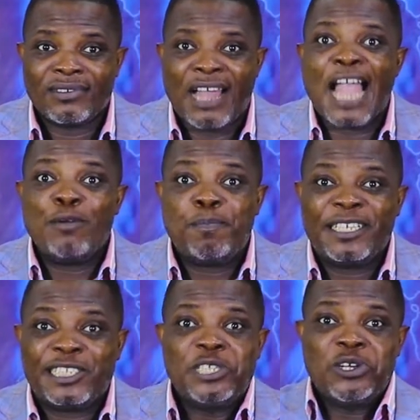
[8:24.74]
I
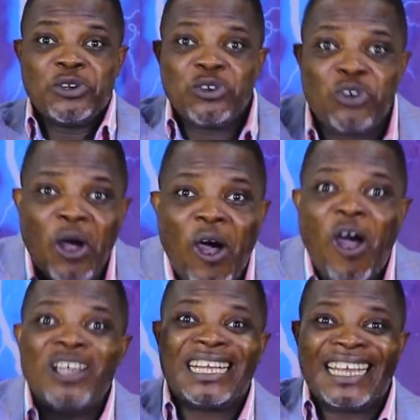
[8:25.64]
repeat,
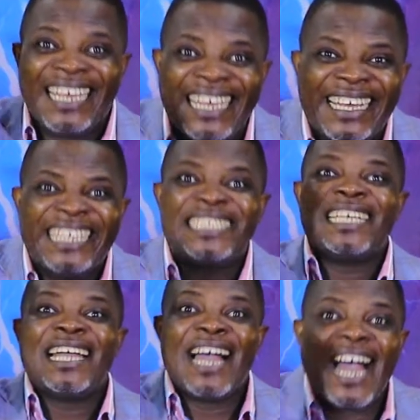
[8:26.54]
God
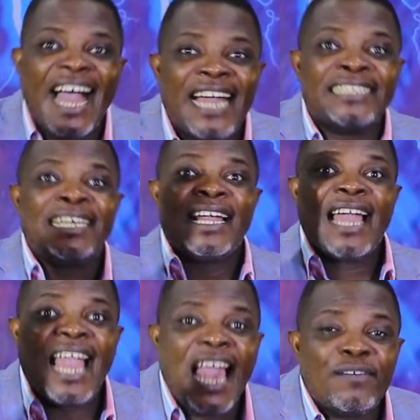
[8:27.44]
is an
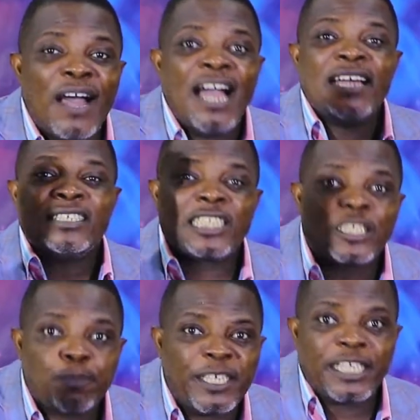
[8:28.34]

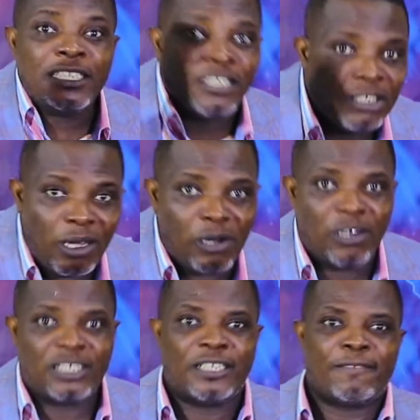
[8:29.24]
ever-speaking
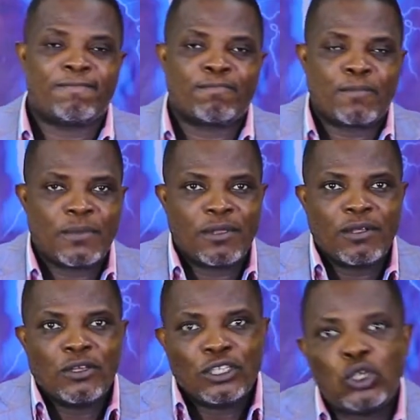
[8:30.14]
God.
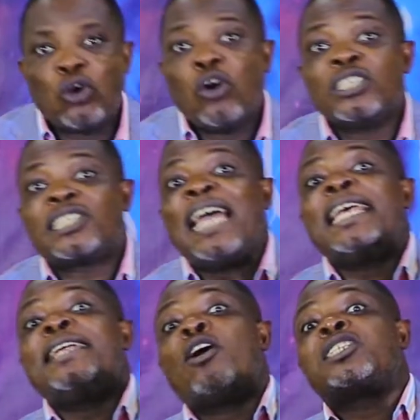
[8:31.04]
So
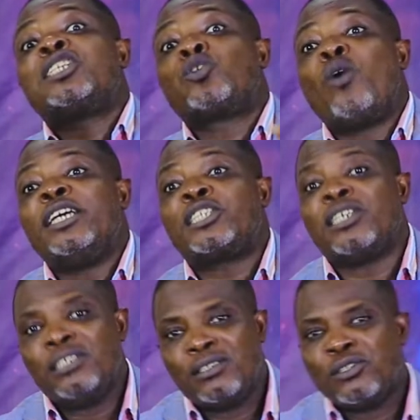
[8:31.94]
concerning your
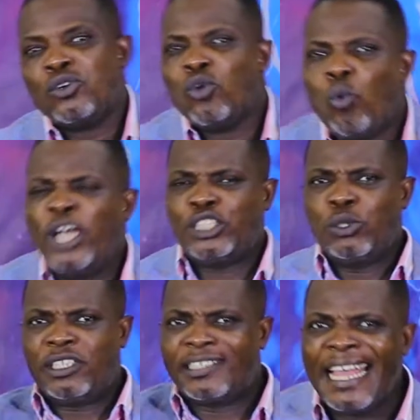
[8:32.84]
situation, which
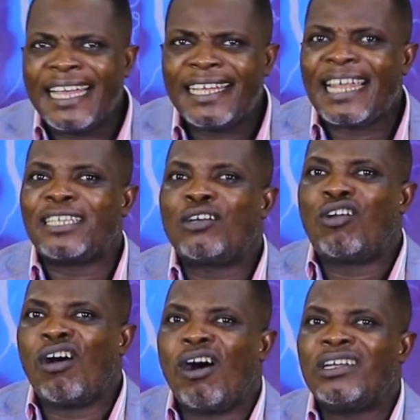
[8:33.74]
you think that
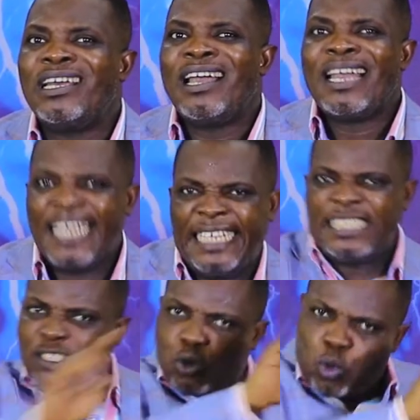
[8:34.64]
God
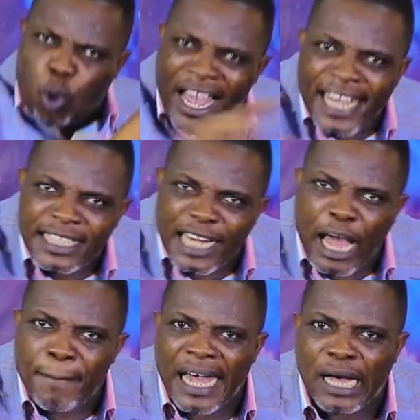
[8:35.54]
is quiet
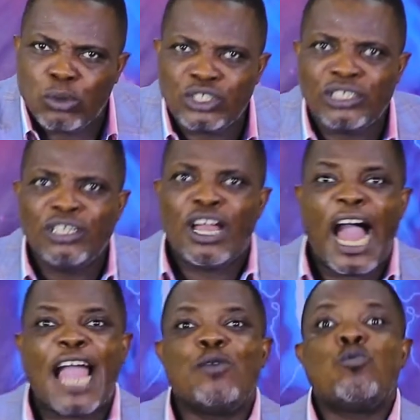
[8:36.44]
about,
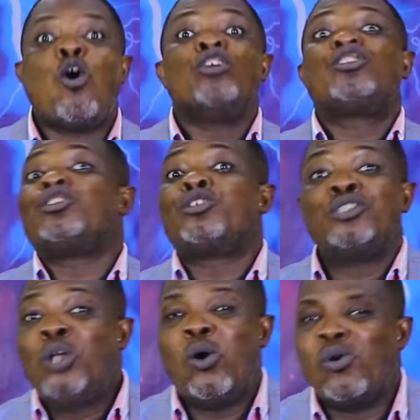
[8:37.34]
I want you
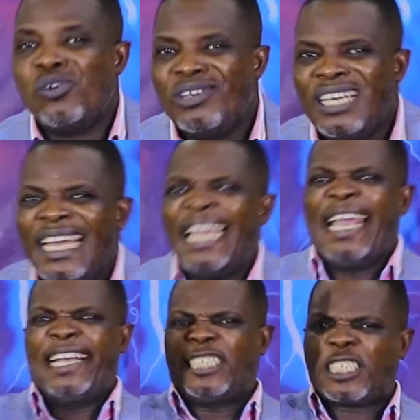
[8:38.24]
to know He
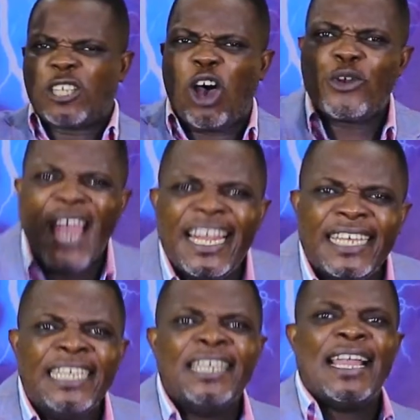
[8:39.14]
is
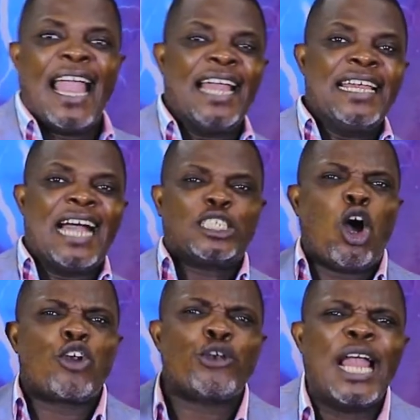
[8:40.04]
already, and He has
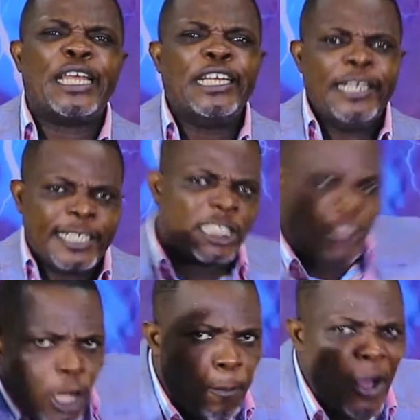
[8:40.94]
already
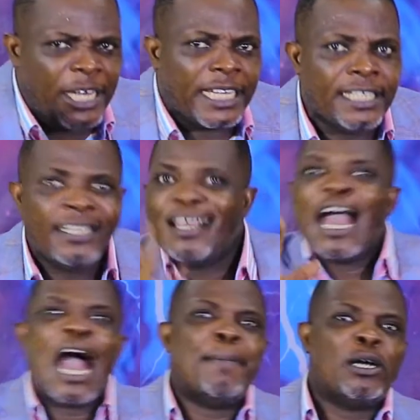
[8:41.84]
spoken
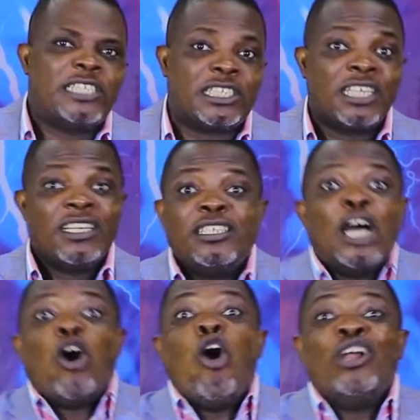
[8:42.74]
about it.
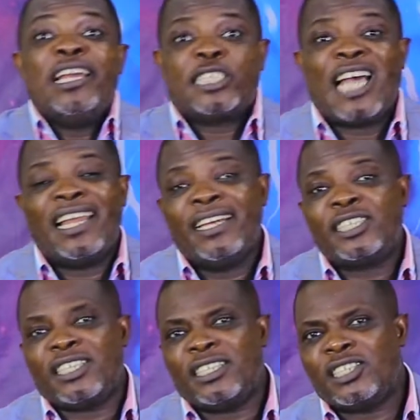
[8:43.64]
The only
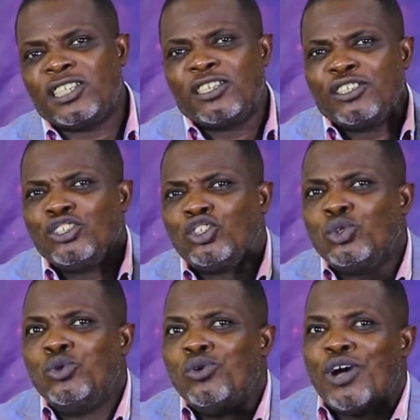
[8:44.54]
challenge is
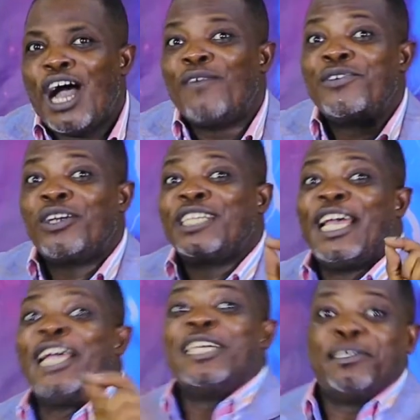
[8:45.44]
you have not
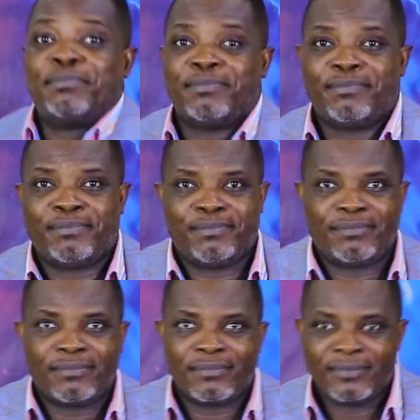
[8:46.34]
heard Him.
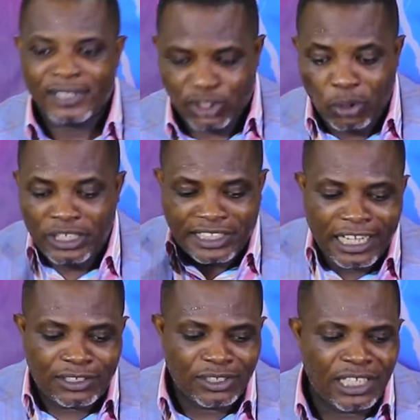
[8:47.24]
So He
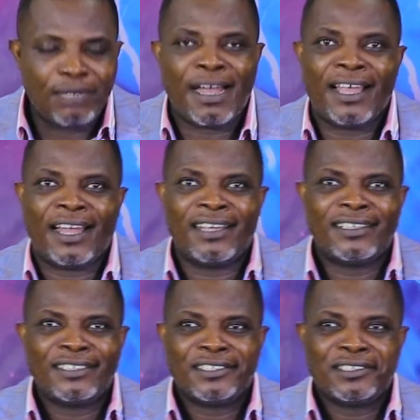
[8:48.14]
said to Jeremiah,
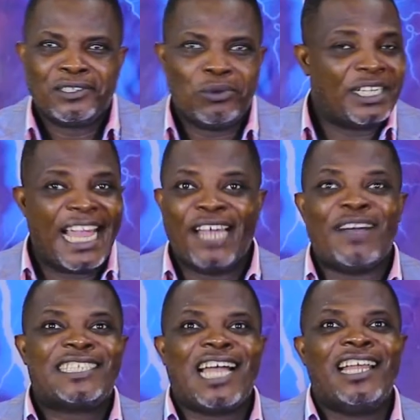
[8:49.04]

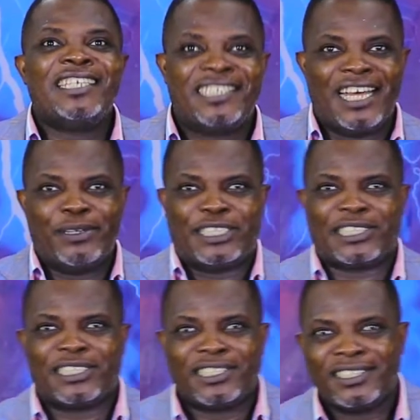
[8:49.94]
whatever challenge there
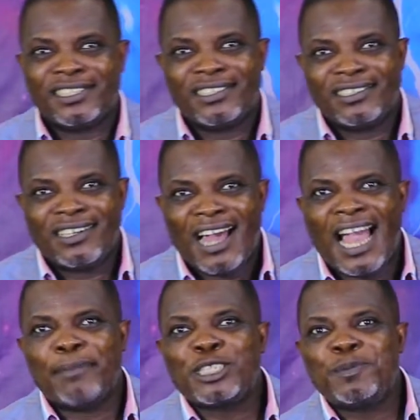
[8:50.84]
is,
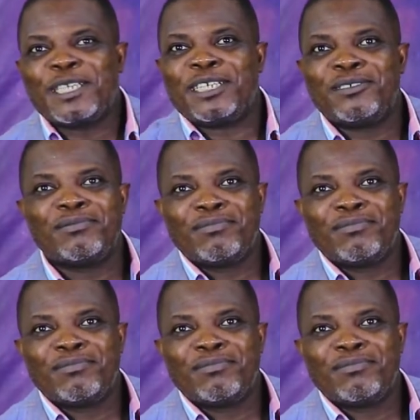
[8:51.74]
I am speaking.